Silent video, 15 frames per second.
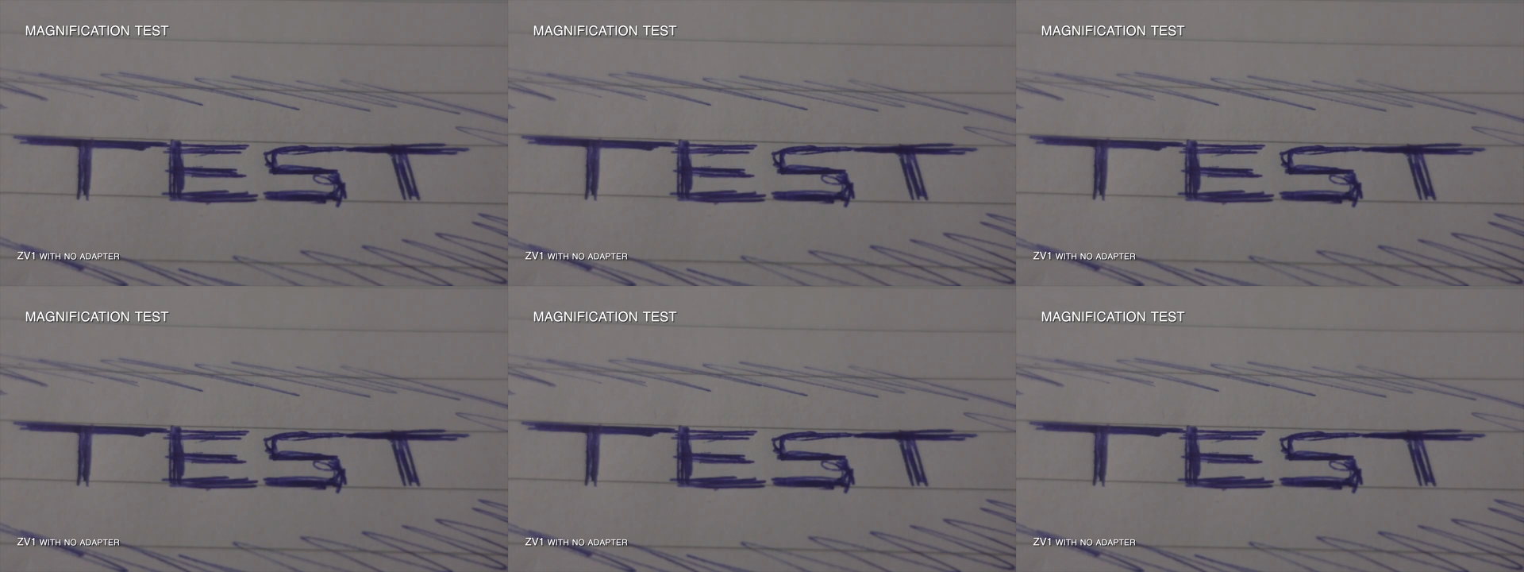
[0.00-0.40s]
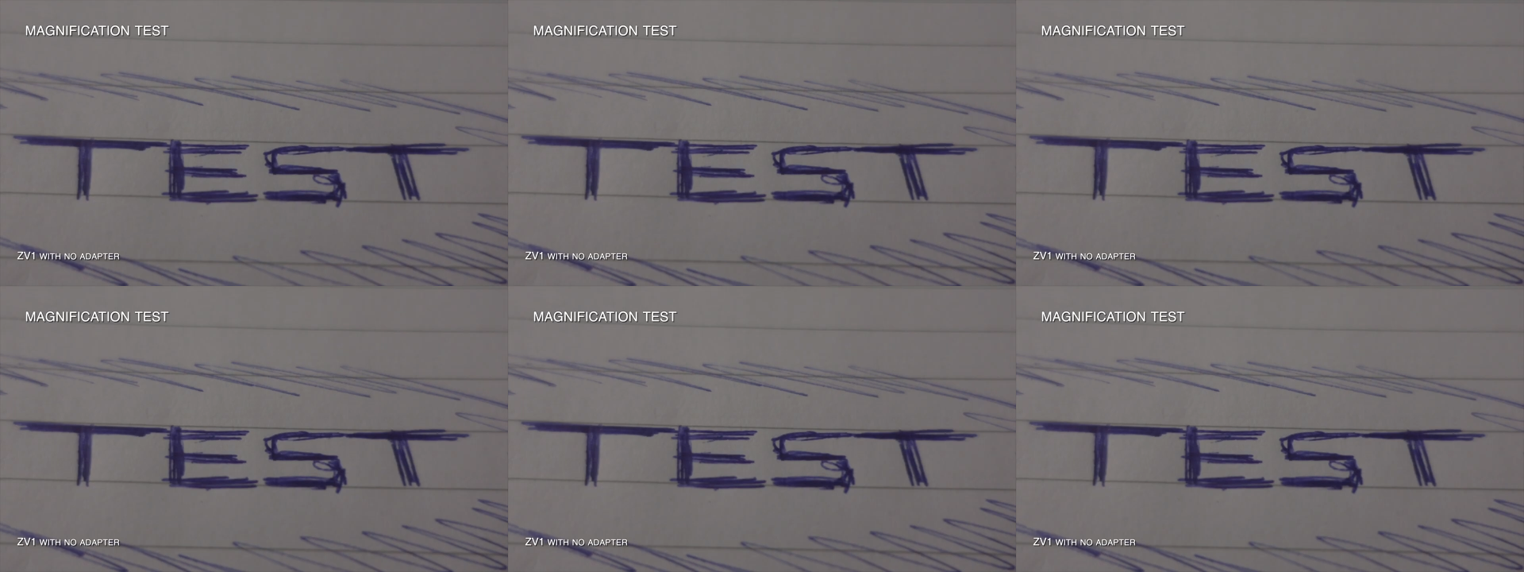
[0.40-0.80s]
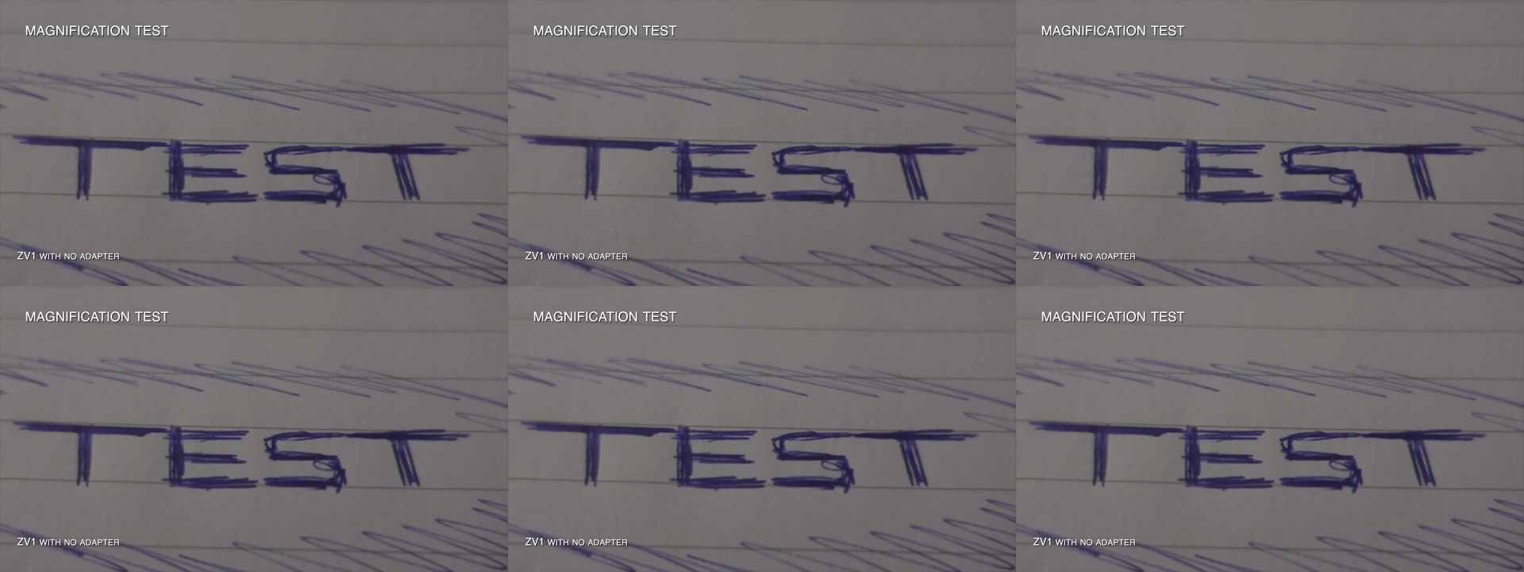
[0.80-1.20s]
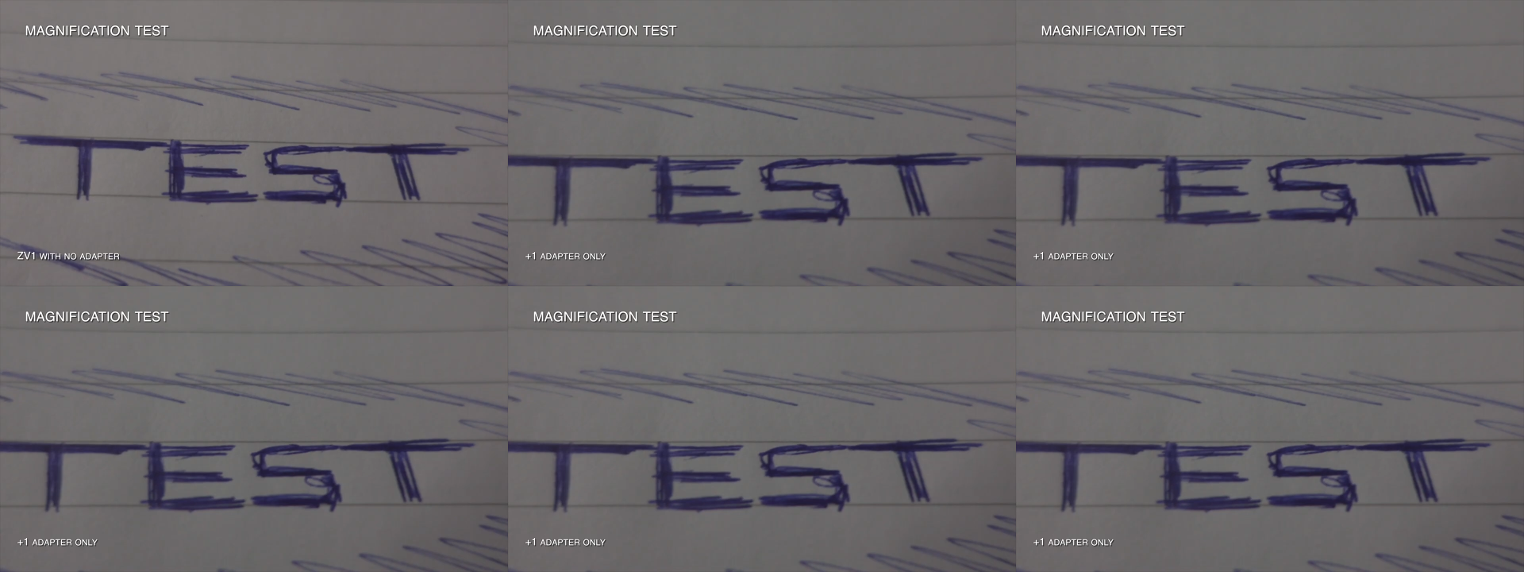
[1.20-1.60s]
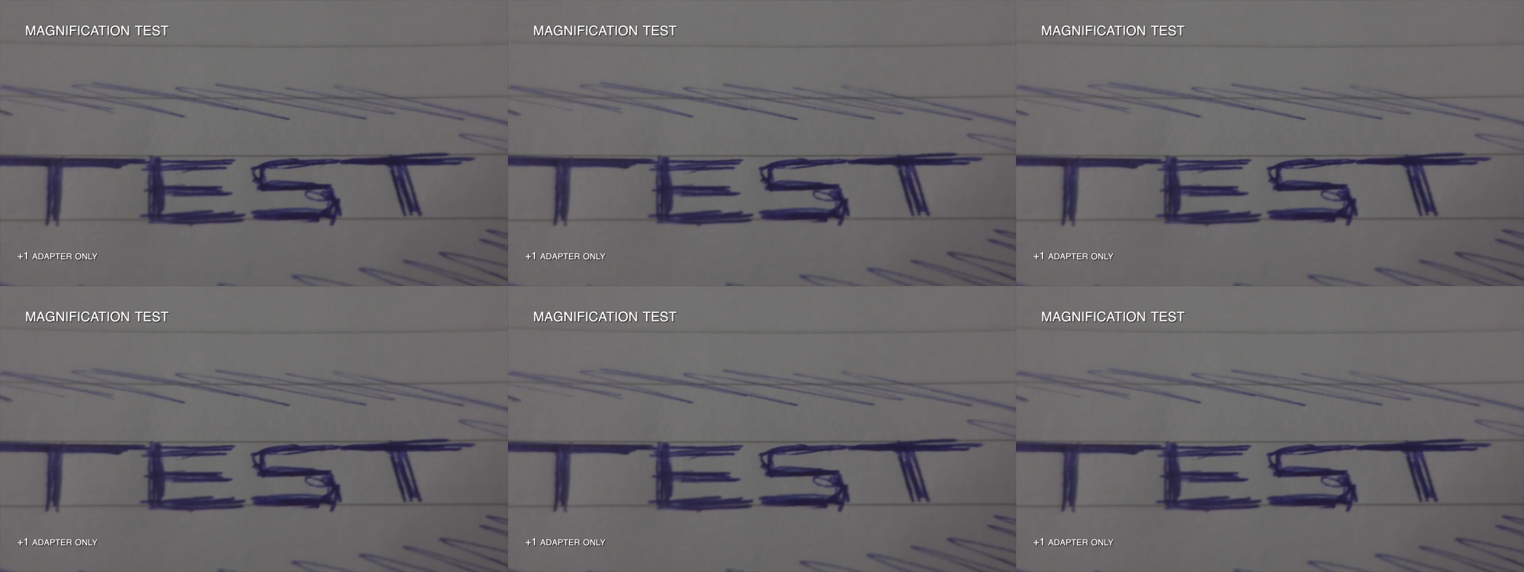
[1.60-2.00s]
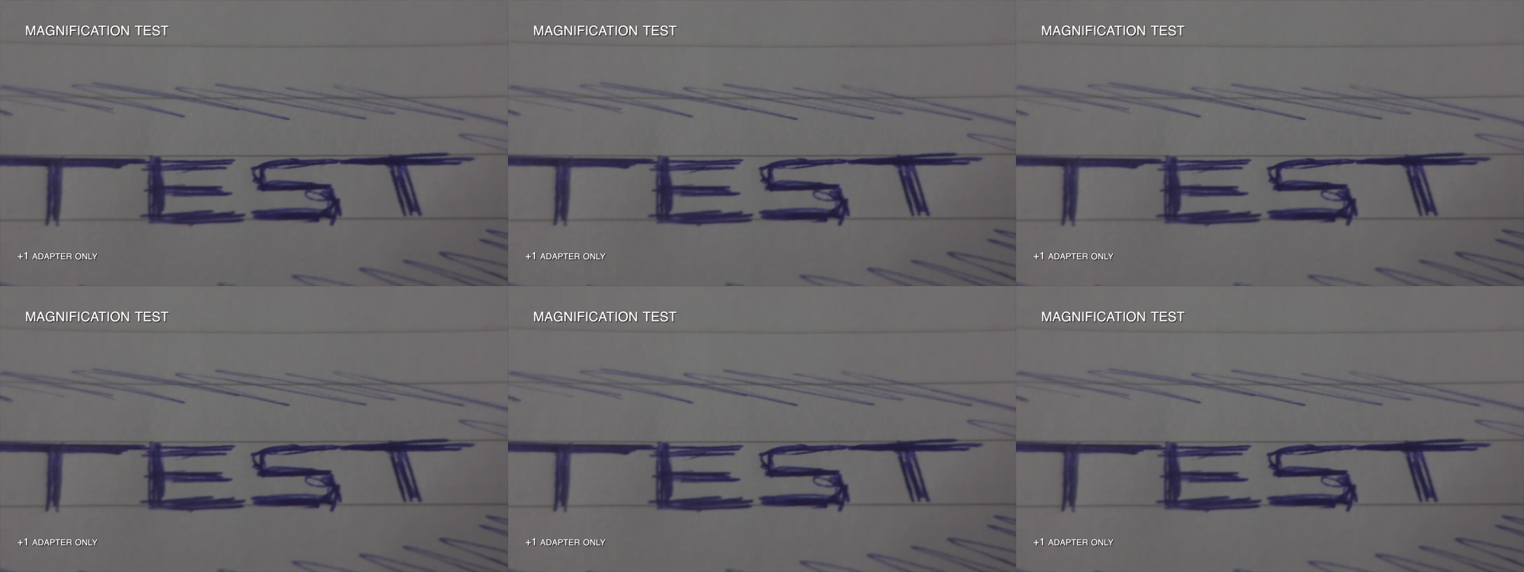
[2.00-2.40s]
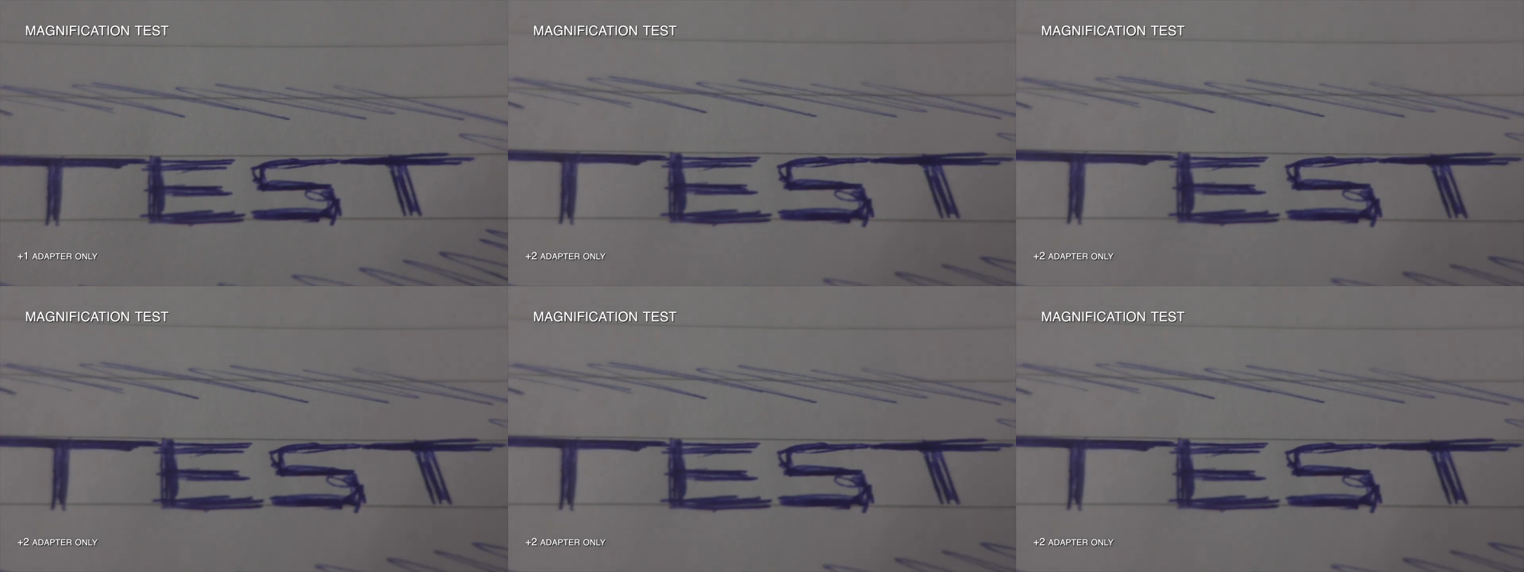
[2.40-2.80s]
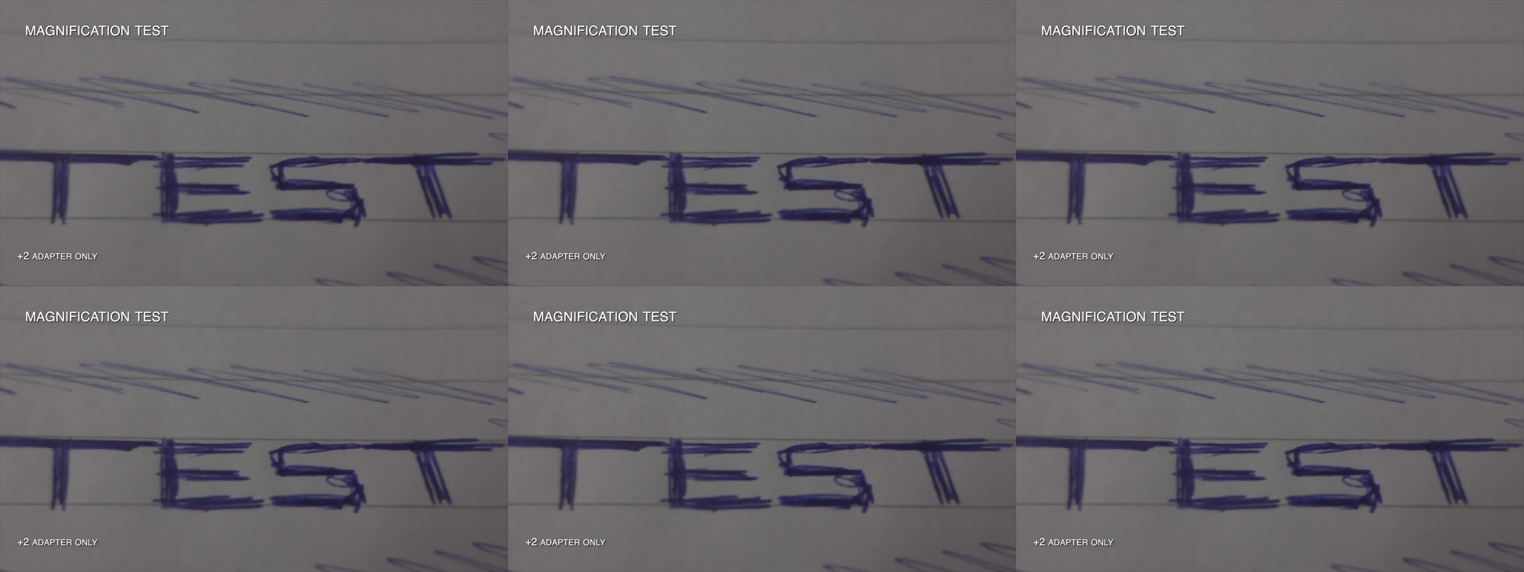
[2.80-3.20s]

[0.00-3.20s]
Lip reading: (no speaker visible)